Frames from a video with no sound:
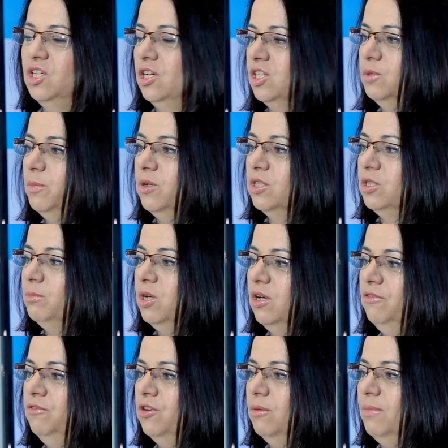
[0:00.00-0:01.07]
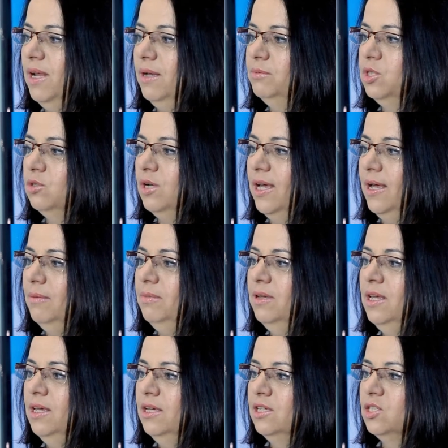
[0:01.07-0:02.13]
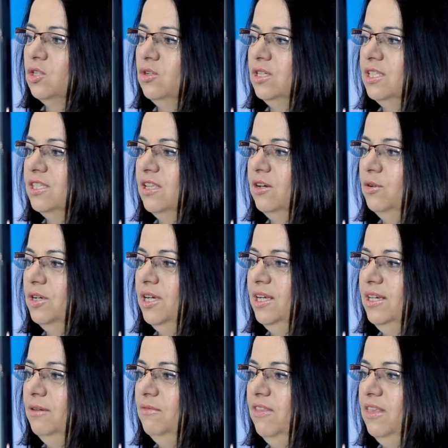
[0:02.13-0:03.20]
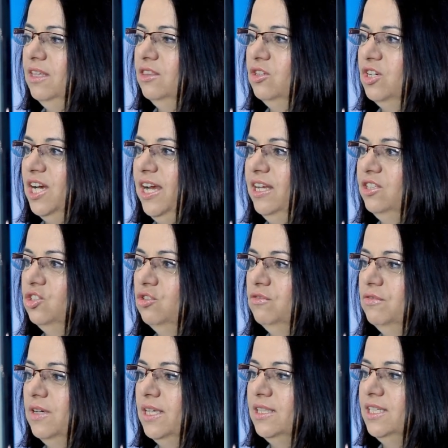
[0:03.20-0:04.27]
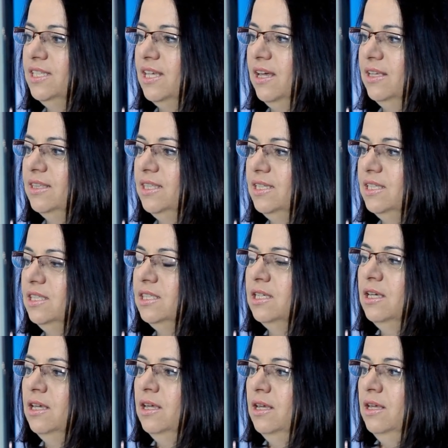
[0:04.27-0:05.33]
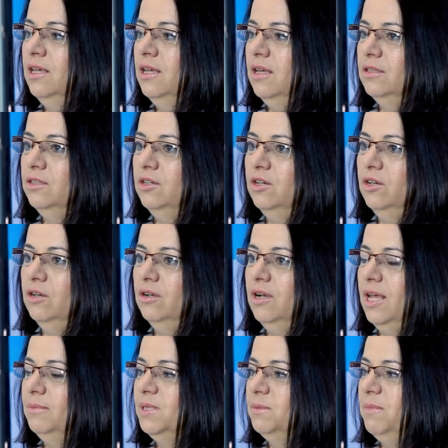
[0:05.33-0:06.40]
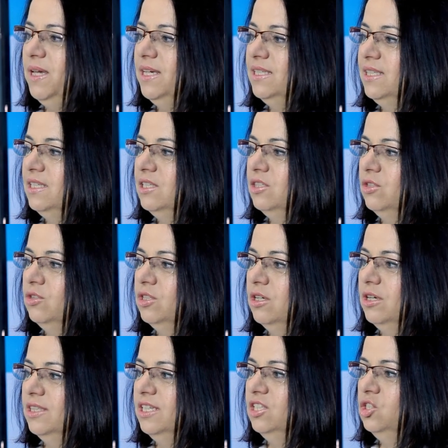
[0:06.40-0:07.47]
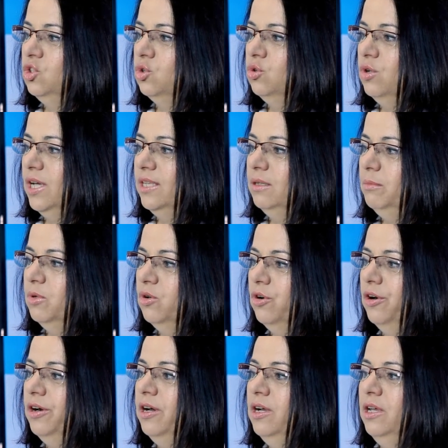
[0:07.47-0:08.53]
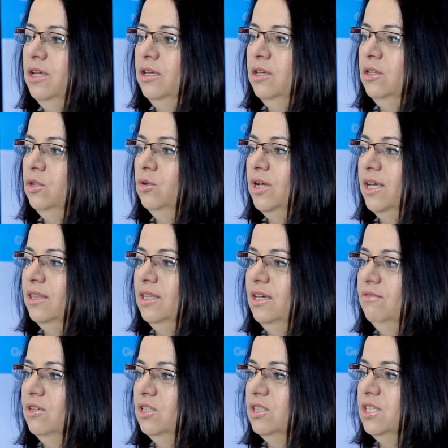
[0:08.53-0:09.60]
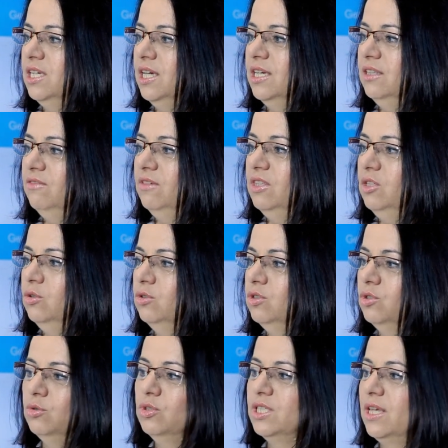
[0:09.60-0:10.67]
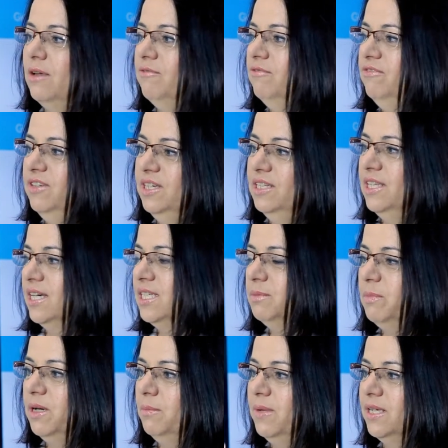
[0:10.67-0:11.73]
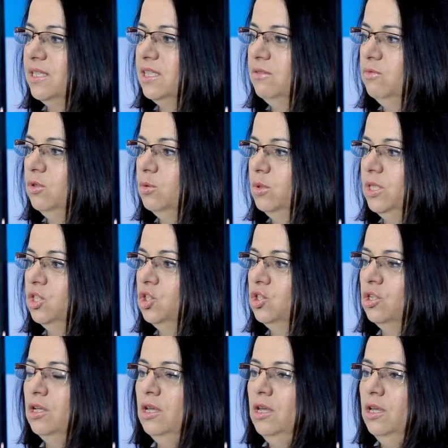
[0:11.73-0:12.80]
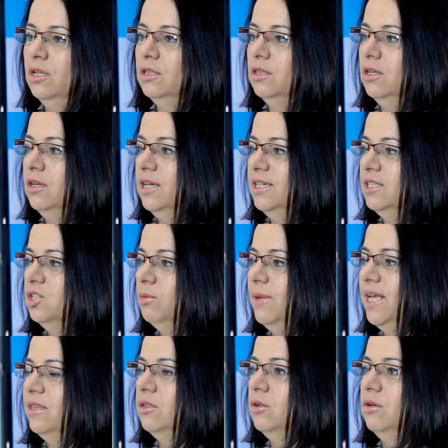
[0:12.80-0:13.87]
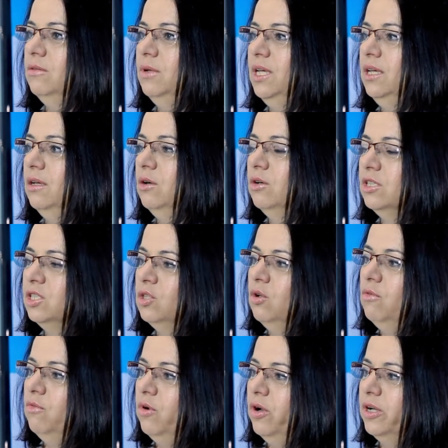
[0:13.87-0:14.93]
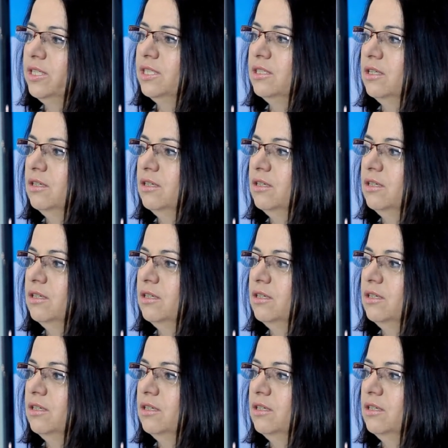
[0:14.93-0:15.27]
transportable from lab to lab, so it's now really within the range of any scientist. The lab space is not an issue anymore. You can even take it with you to some field experiments if you wish. The instrument also works